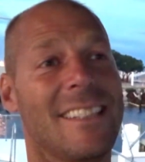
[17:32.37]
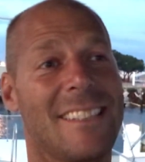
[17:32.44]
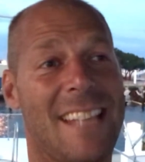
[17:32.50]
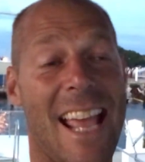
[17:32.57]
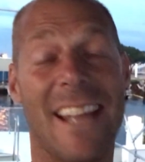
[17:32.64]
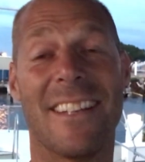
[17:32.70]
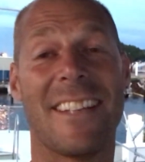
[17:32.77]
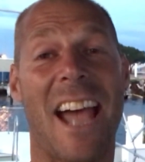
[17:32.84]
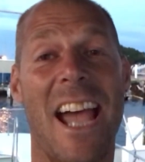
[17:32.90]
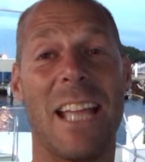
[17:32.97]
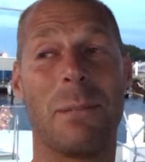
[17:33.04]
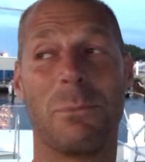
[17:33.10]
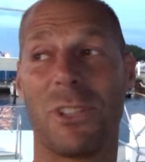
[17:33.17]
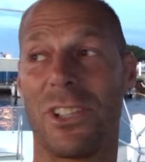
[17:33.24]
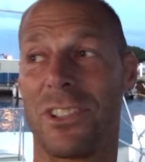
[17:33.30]
10
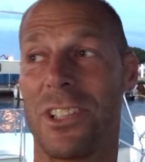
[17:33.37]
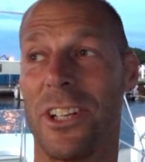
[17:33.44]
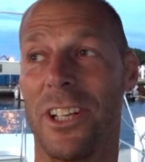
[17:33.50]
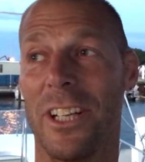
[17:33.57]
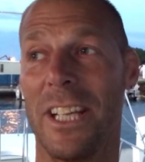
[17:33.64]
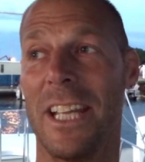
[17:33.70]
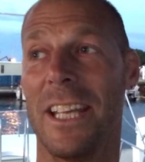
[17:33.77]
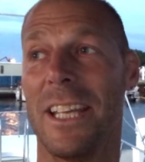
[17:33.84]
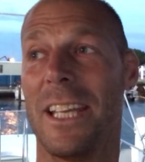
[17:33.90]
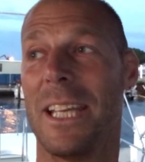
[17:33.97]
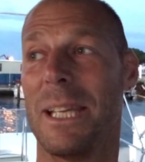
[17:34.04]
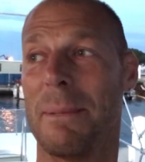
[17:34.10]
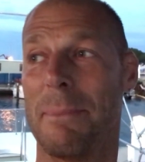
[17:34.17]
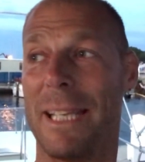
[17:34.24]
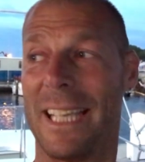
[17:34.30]
times as good
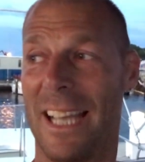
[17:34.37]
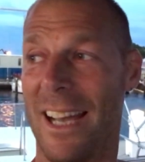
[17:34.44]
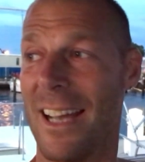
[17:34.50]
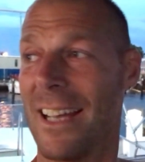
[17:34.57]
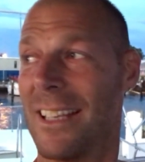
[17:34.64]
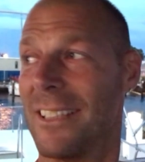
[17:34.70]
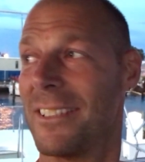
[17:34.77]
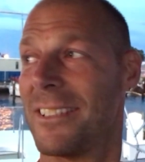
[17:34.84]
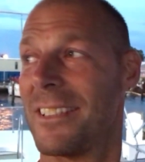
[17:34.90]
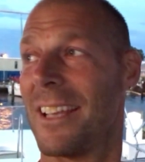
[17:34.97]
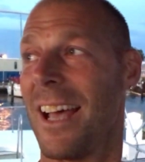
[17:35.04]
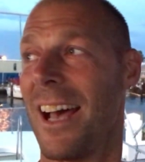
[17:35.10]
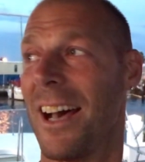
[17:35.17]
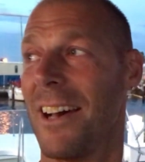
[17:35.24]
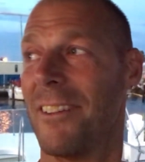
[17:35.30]
because
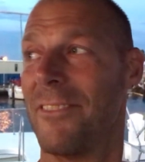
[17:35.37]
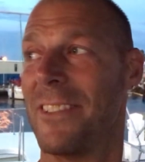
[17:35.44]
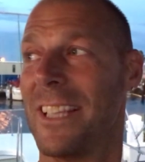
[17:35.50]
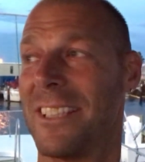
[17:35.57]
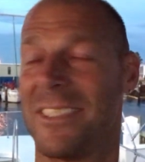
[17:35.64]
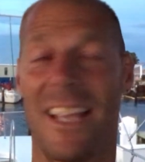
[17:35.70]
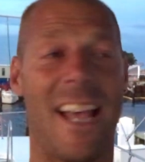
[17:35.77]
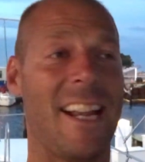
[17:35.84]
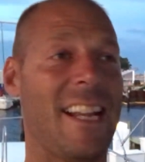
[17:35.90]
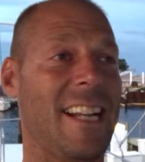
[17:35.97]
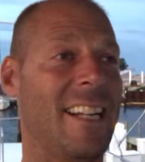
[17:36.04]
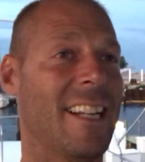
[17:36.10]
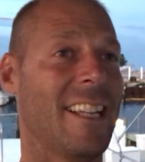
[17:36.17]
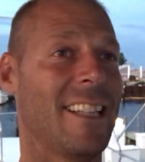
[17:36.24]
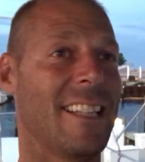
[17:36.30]
of the
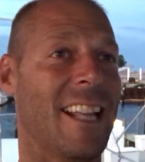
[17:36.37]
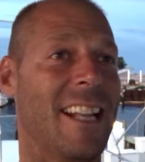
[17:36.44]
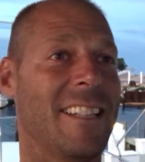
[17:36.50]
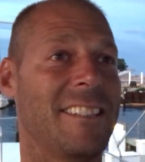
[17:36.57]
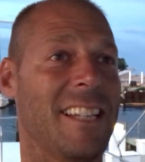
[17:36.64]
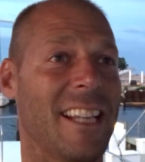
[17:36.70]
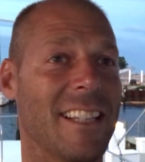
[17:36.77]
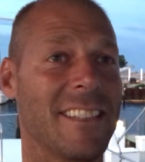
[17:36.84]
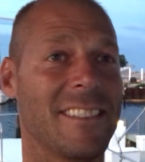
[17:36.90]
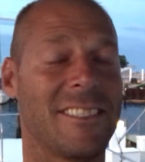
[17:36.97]
setting that it's in.